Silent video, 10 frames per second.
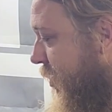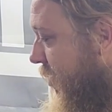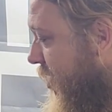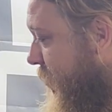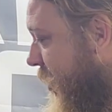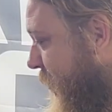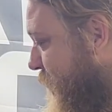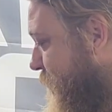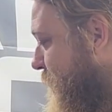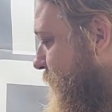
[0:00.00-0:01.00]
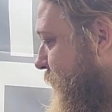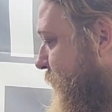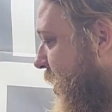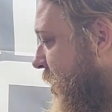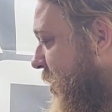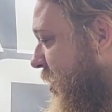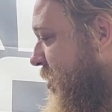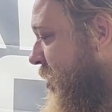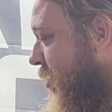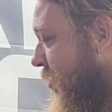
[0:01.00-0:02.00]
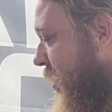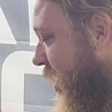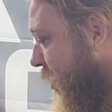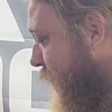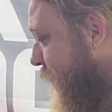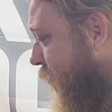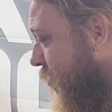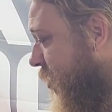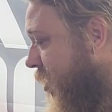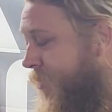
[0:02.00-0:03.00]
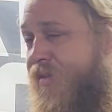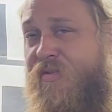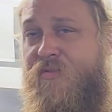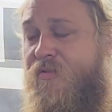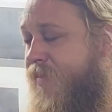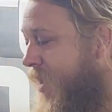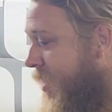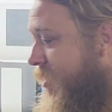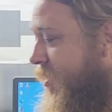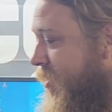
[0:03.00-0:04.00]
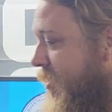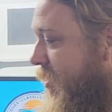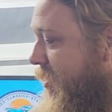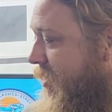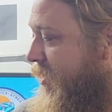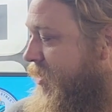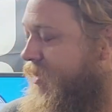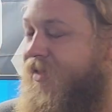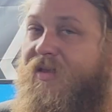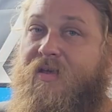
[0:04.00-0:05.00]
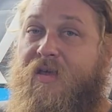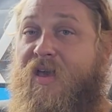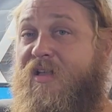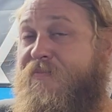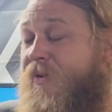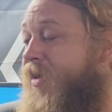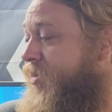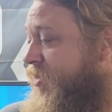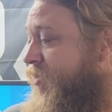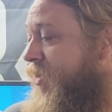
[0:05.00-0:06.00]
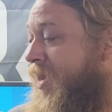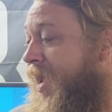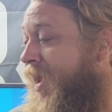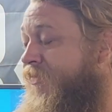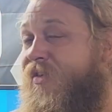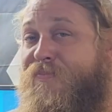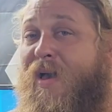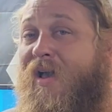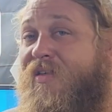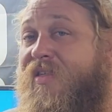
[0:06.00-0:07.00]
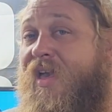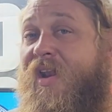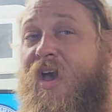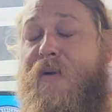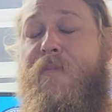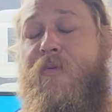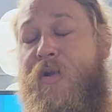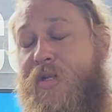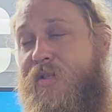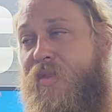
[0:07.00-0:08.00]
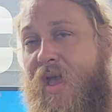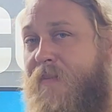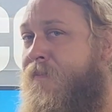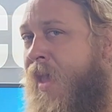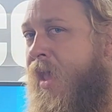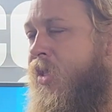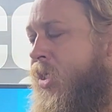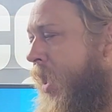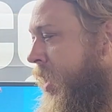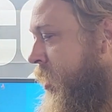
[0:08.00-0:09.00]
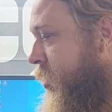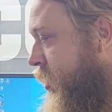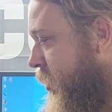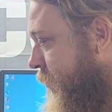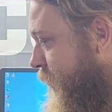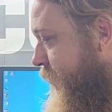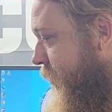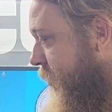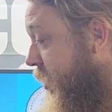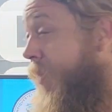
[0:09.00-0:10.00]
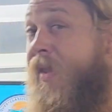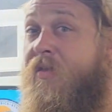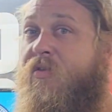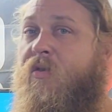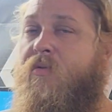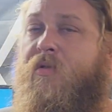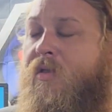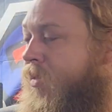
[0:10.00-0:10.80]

all my things I don't care for on this toolbox, it's probably just the way I have this box set up, which that may change coming soon.